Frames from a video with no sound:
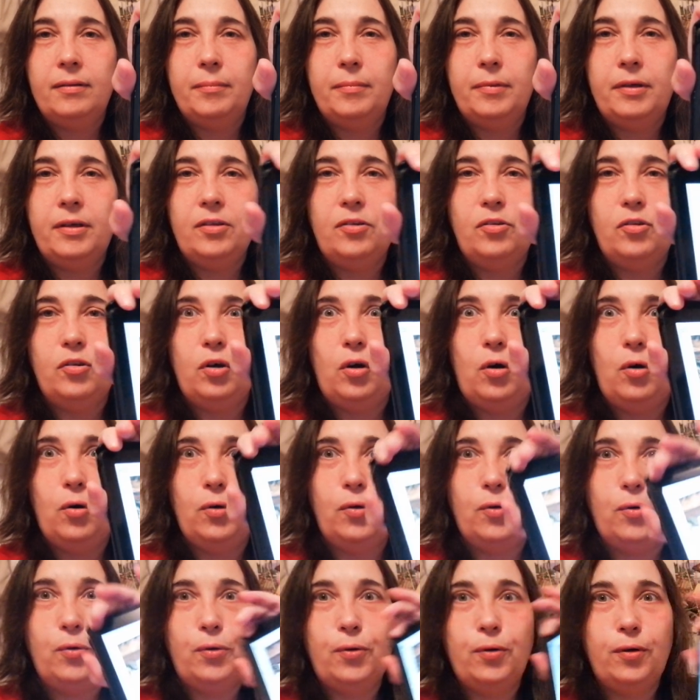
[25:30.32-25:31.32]
But it's so
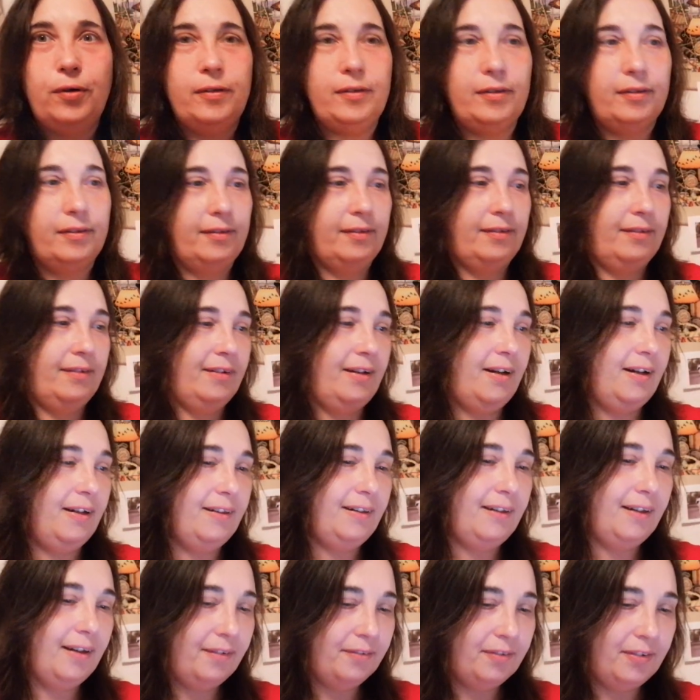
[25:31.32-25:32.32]
cool. I
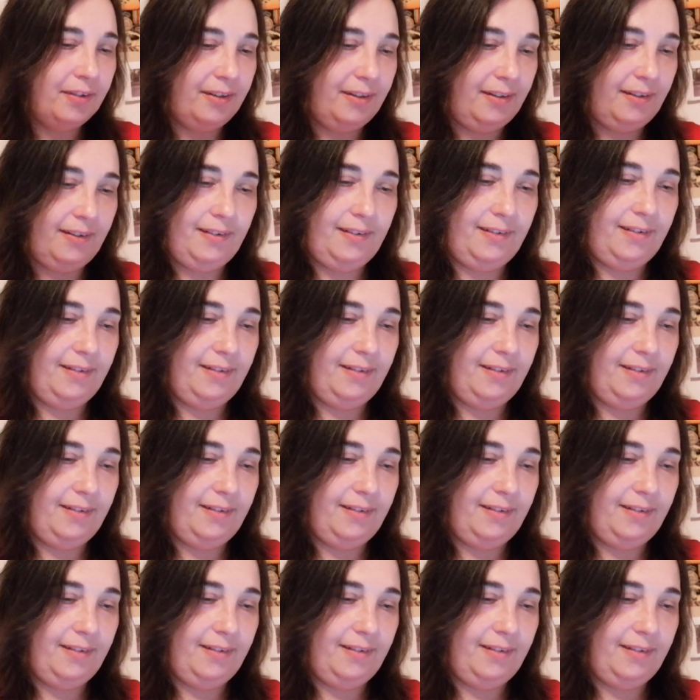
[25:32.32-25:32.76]
love it.